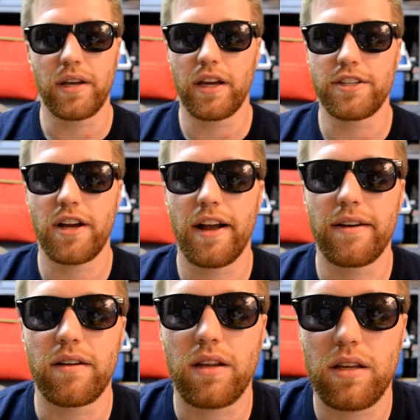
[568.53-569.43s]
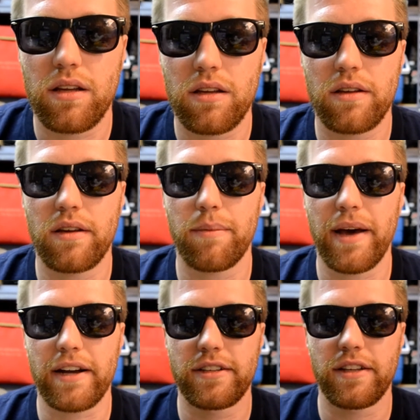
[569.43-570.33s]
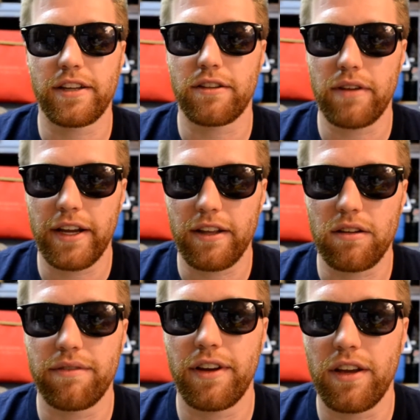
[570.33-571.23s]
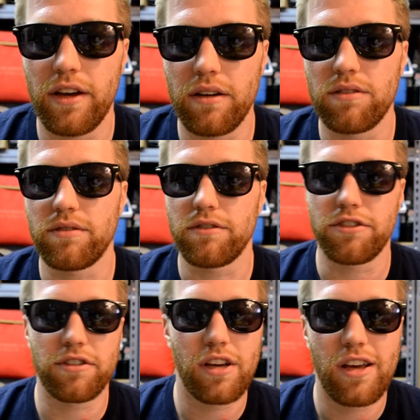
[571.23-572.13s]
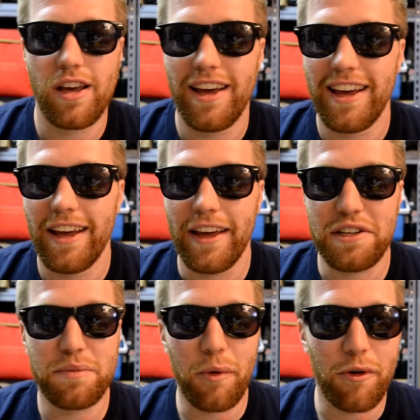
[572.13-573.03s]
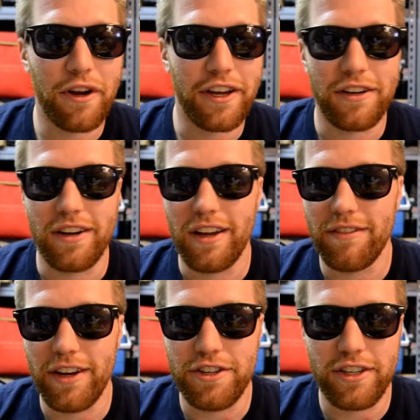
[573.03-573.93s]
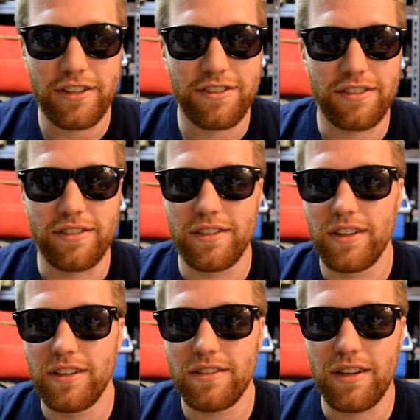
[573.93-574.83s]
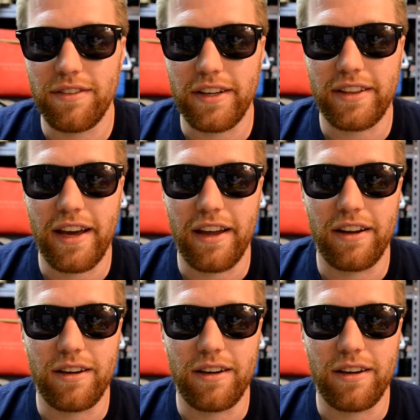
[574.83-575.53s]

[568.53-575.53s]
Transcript: and try and get back to like the regular videos of just exploring and adventures and stuff like that.